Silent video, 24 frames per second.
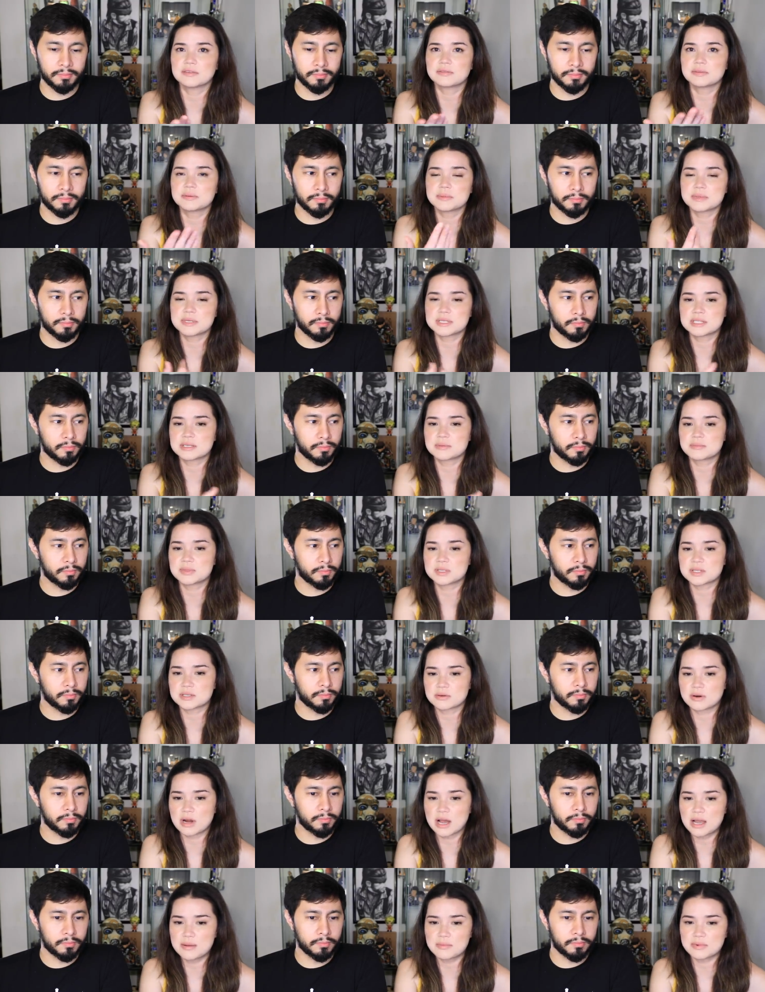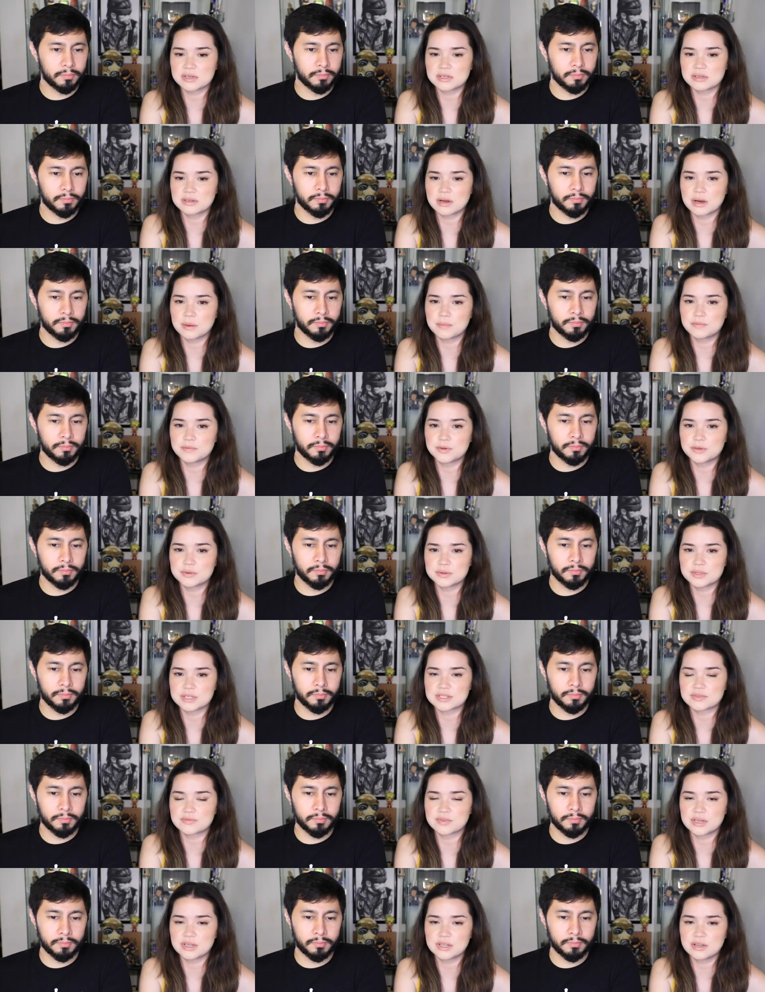Speaker 1: give him a subscribe and upvote
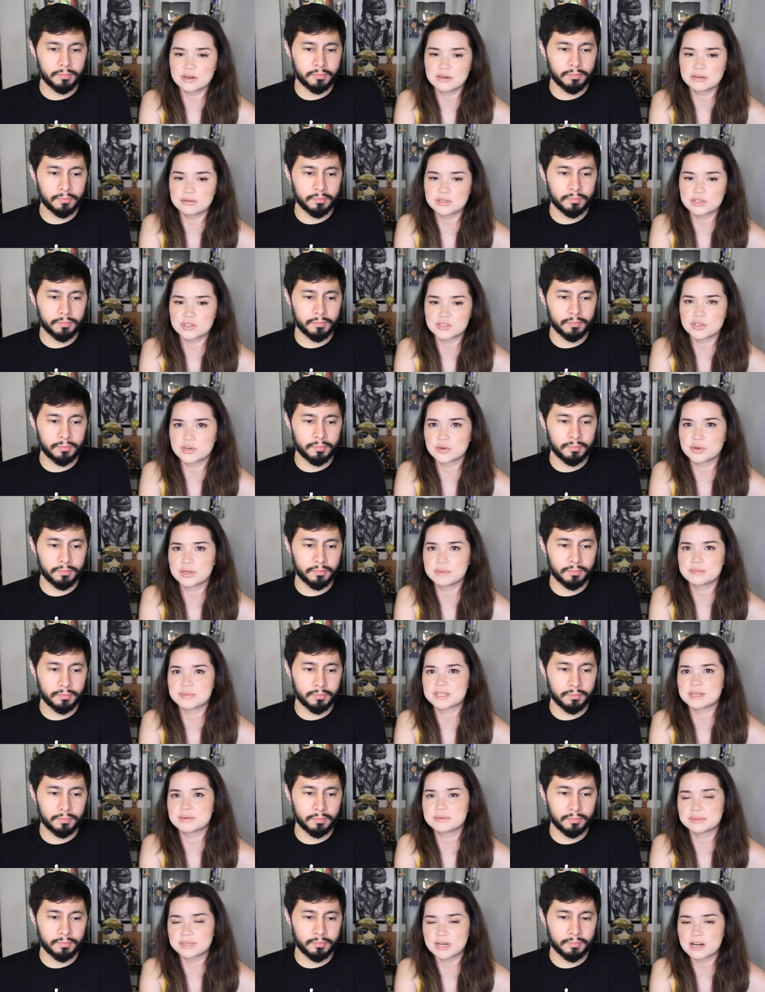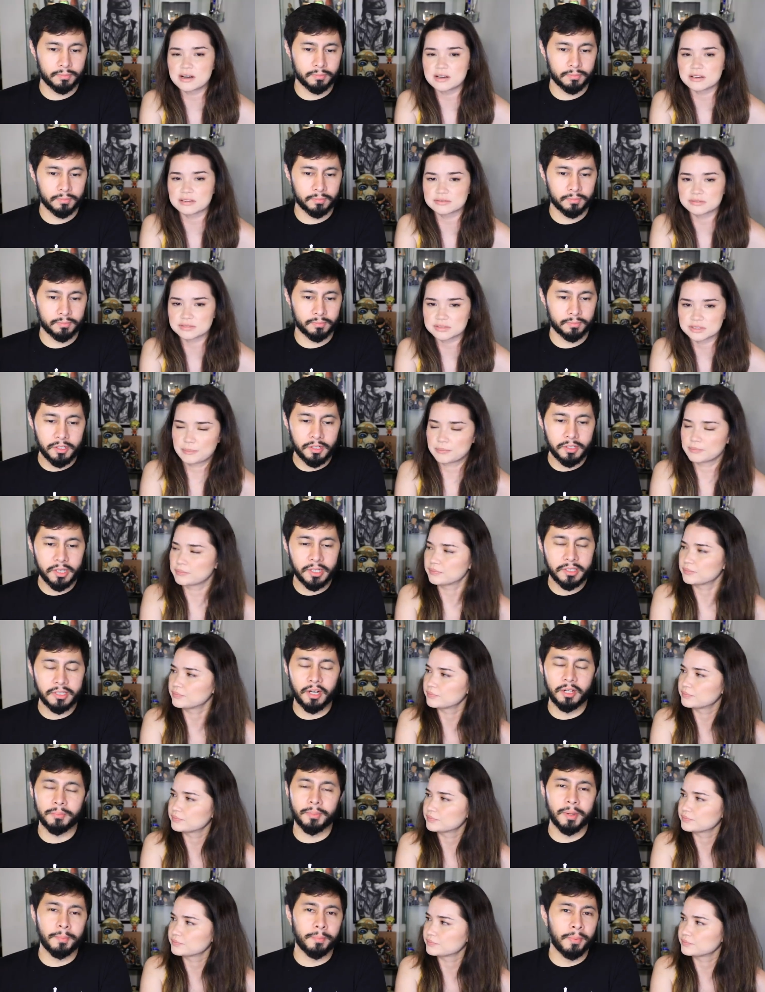this video and show him some love.
Speaker 2: Just
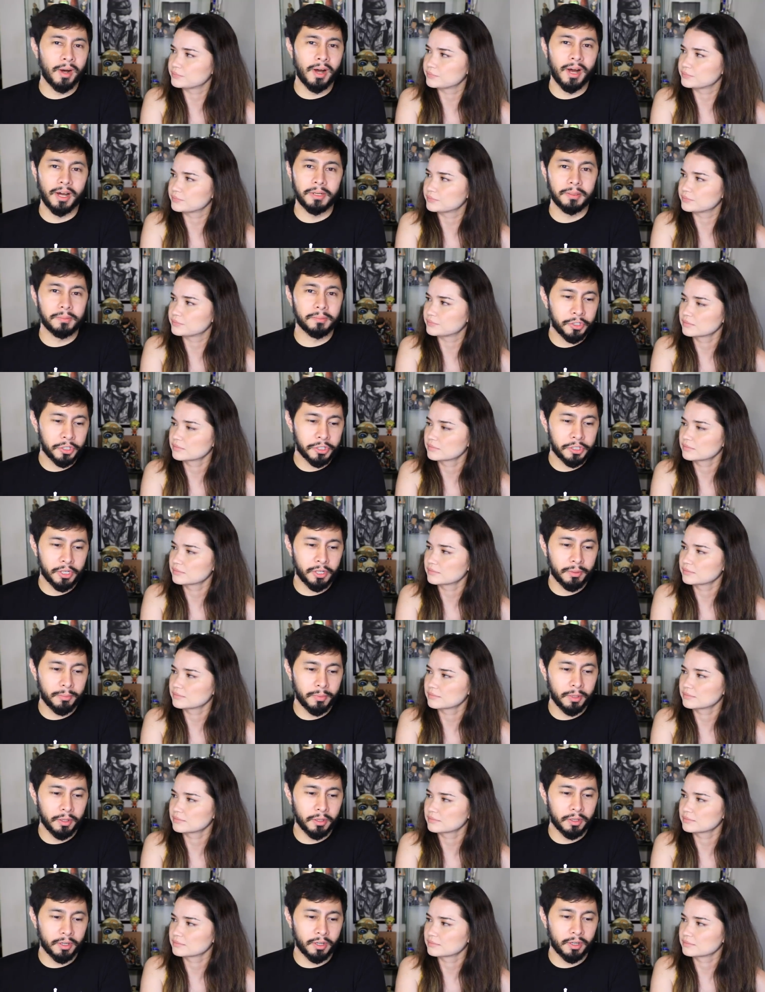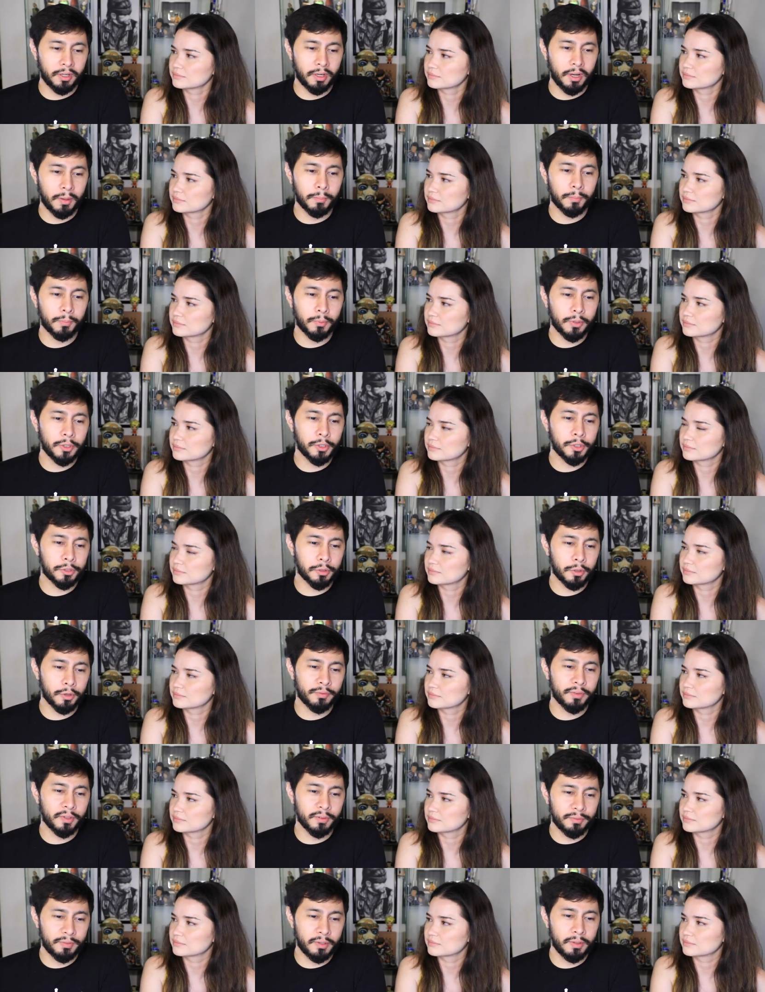like Tanmay Bhat just hit a million, I'm pretty
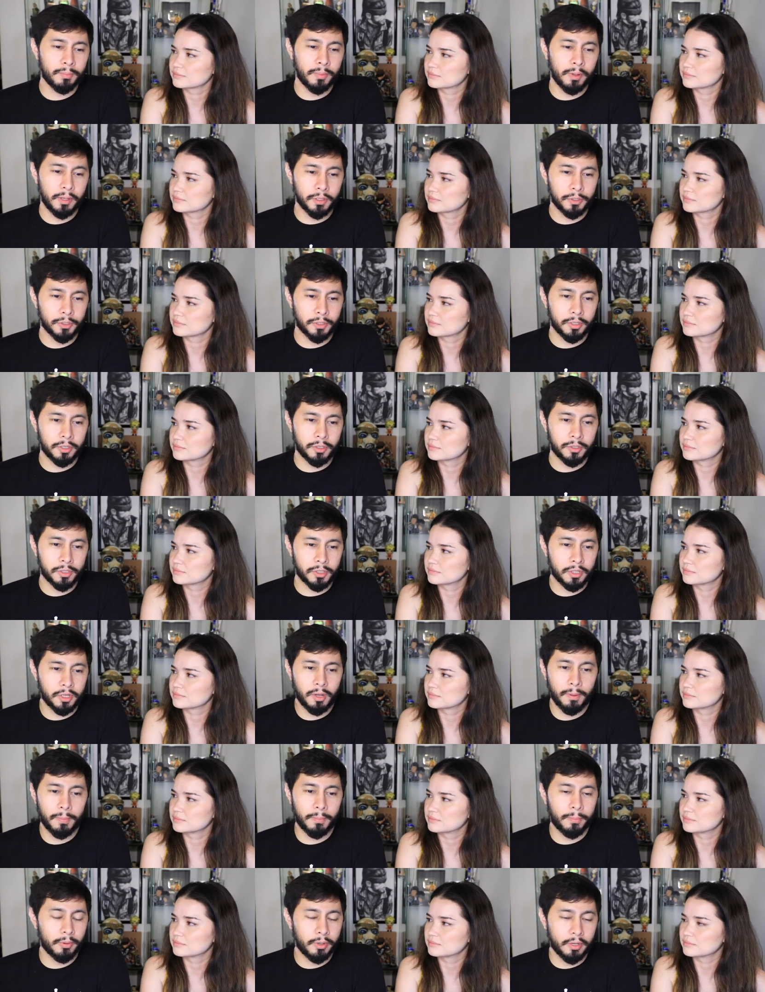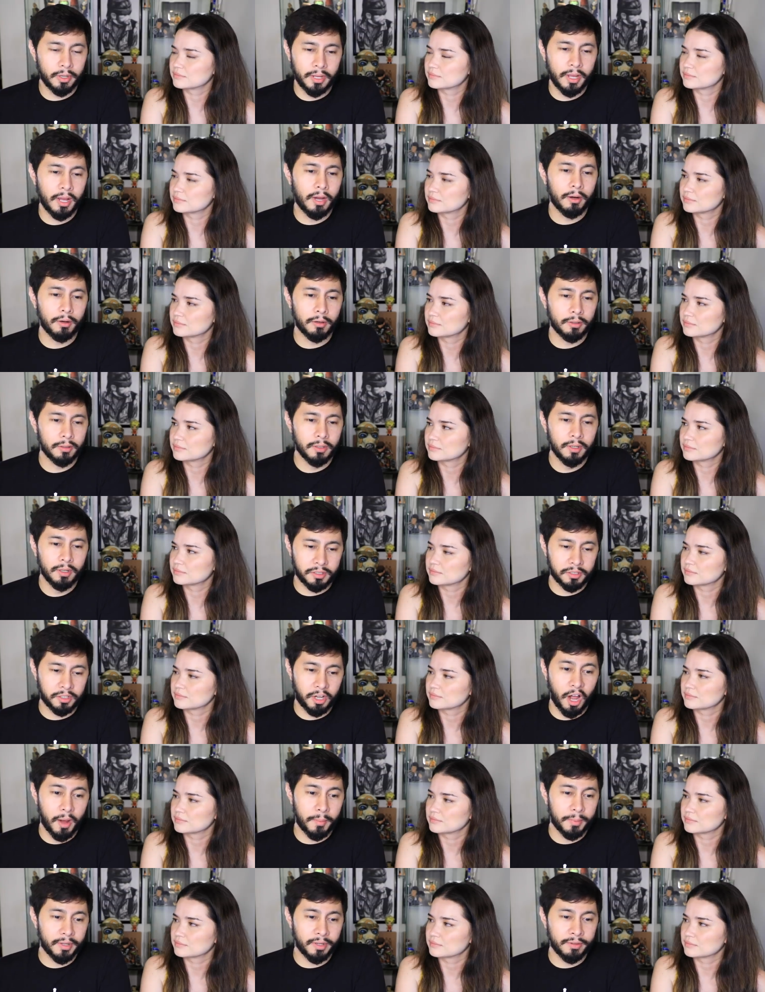sure if Naveen Polishetty just kept putting out these
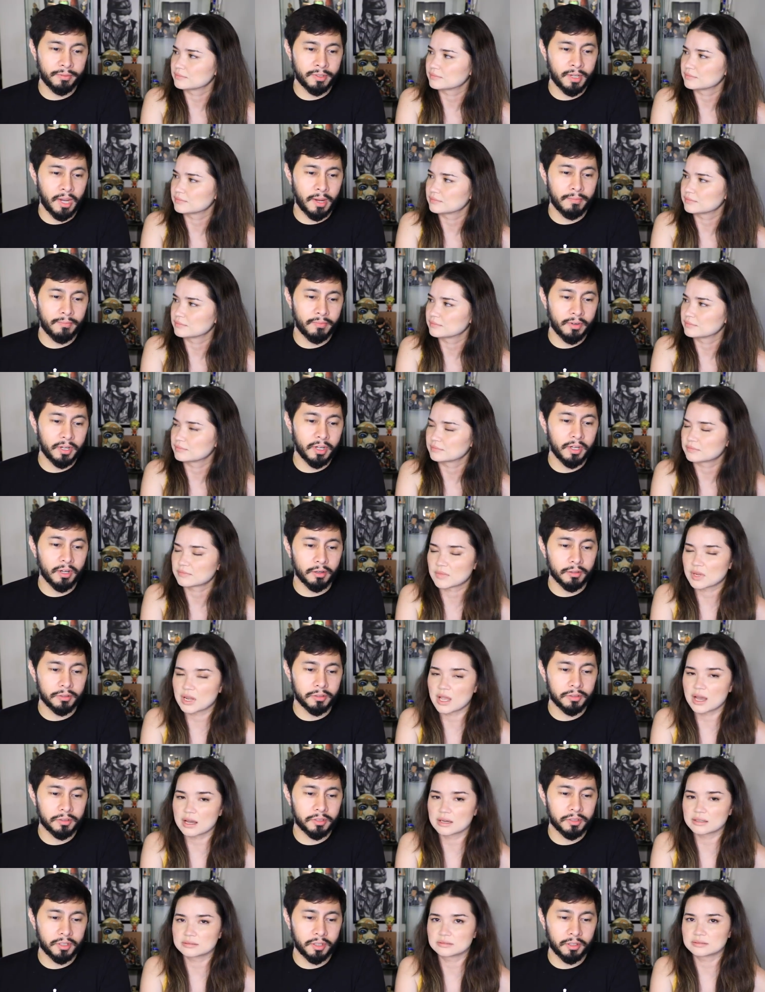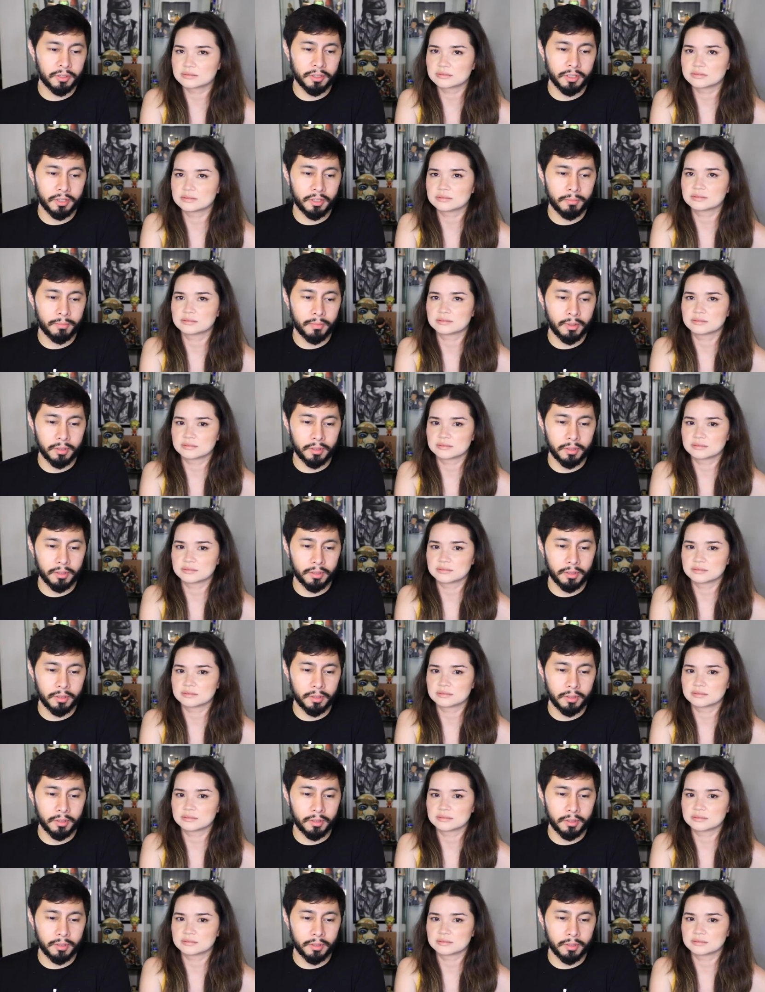comedy type videos, yeah. he'll hit a